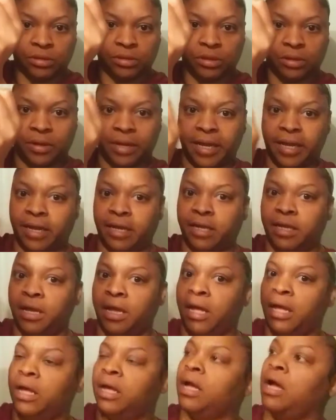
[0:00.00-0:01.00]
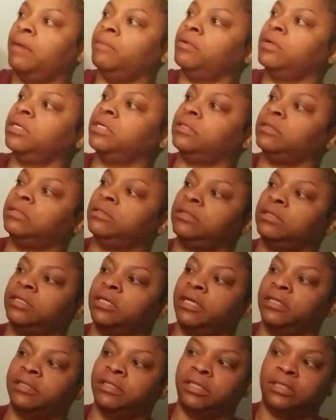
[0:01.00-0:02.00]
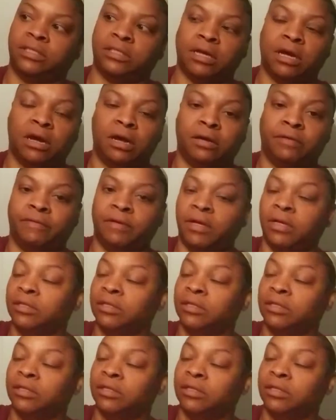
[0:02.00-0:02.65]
Okay, I'm gonna cut this off.